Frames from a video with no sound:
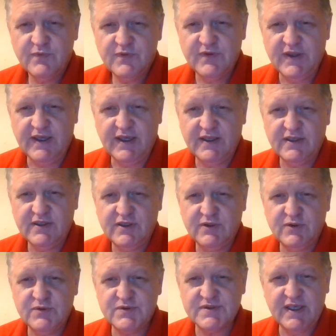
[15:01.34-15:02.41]
thing to
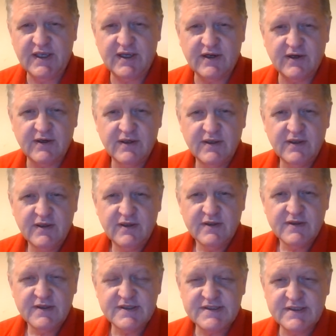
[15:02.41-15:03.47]
use there.
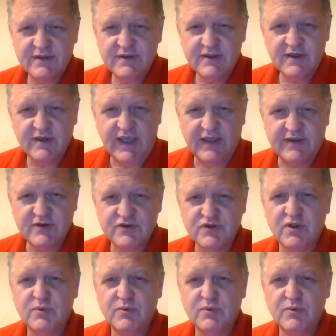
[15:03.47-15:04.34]
This okay. There was only